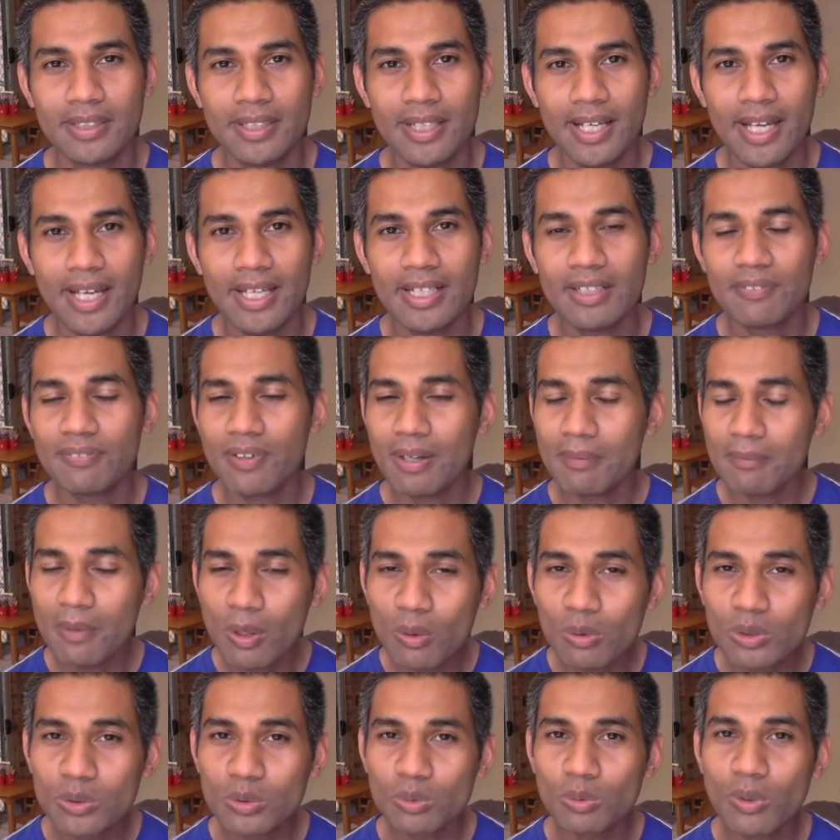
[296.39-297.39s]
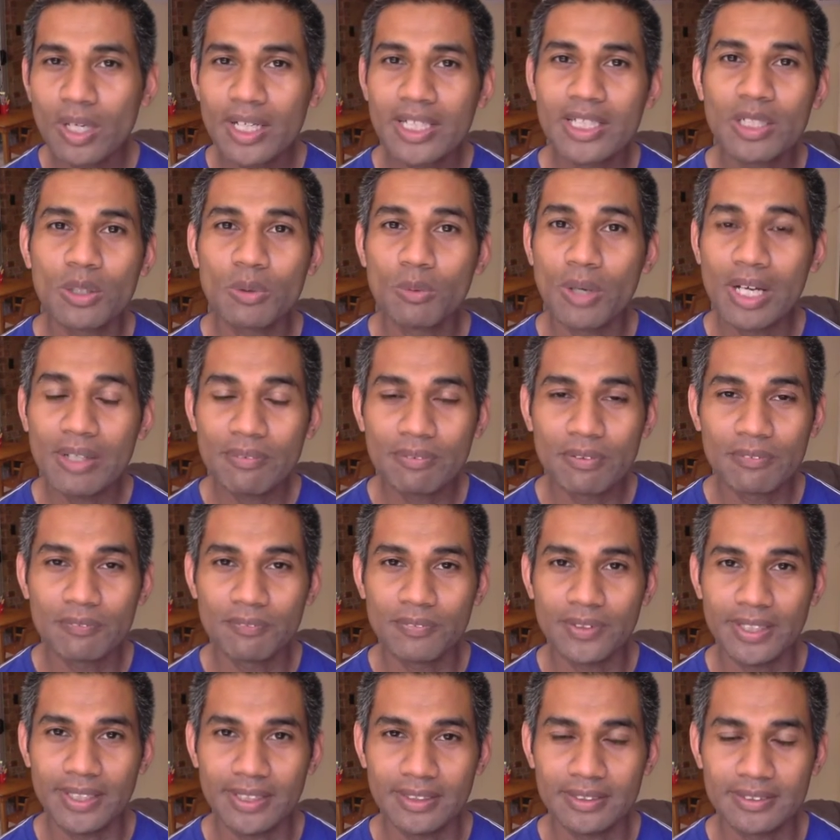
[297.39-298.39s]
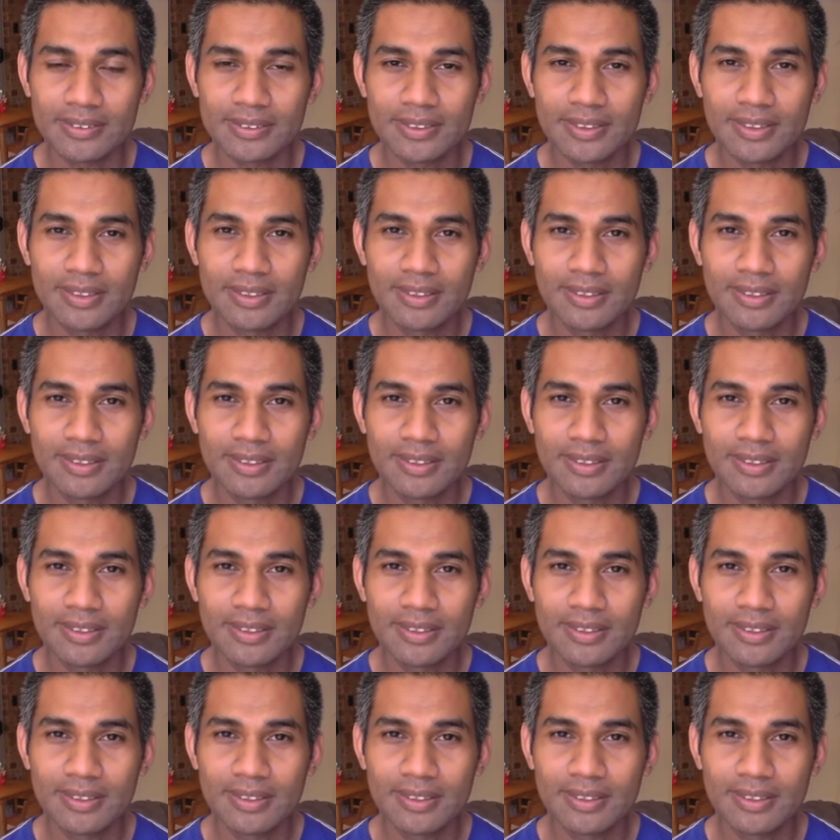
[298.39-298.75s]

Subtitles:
And if I'm always running away from things,